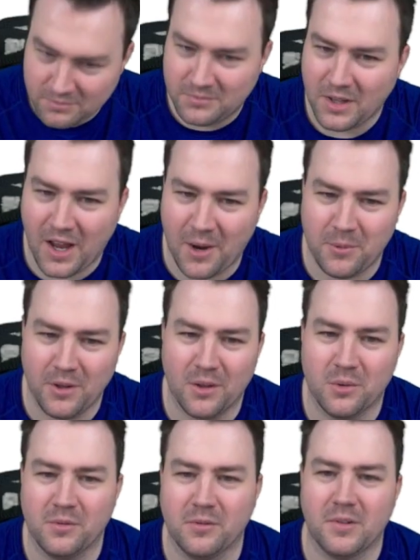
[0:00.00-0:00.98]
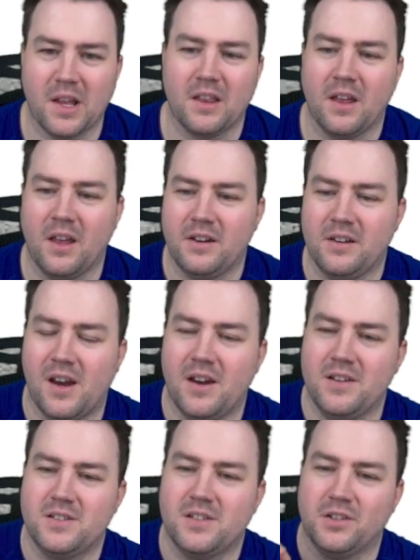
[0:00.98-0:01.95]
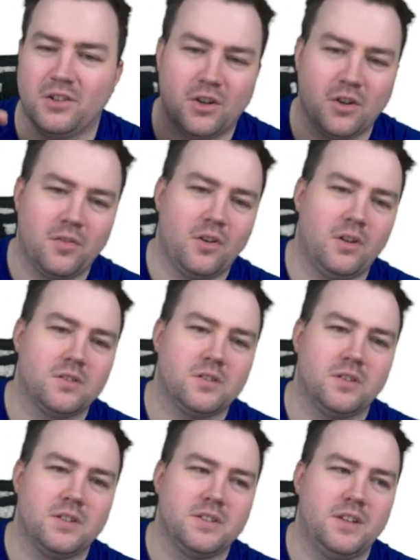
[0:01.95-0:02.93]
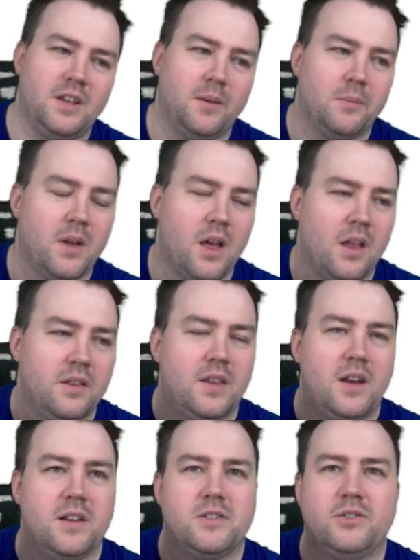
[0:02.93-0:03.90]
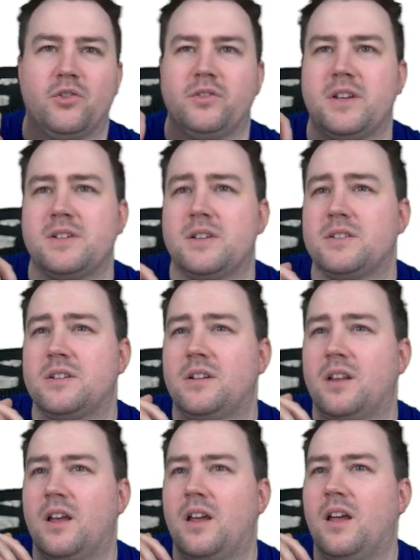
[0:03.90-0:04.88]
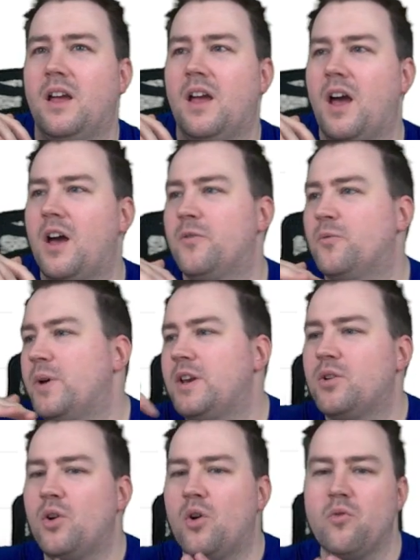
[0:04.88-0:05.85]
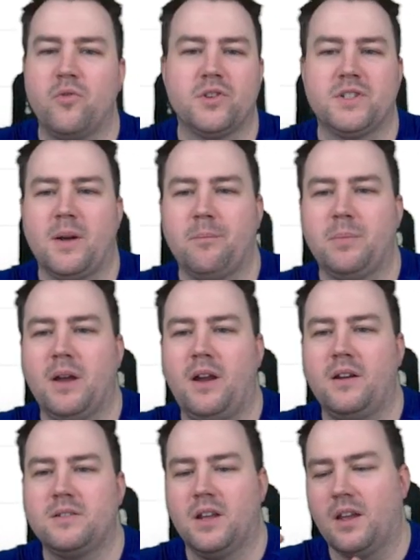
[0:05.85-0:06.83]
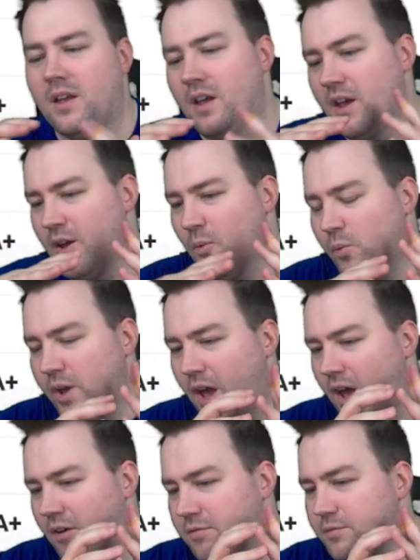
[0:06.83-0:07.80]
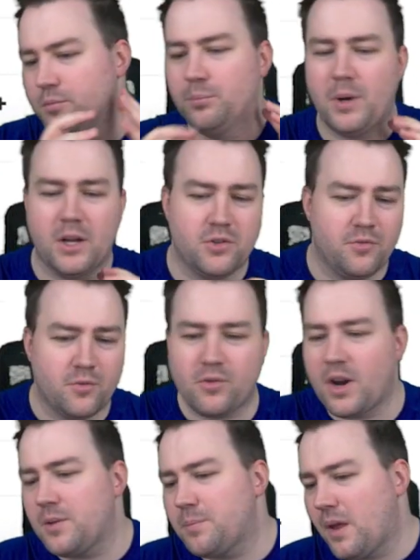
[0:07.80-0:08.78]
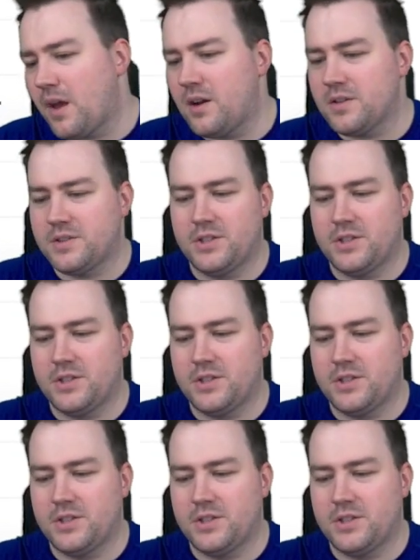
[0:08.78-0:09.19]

I'm really good with that. There is a lot of holes on this team. There is not necessarily a window for some players. Like, we have a bunch of great players that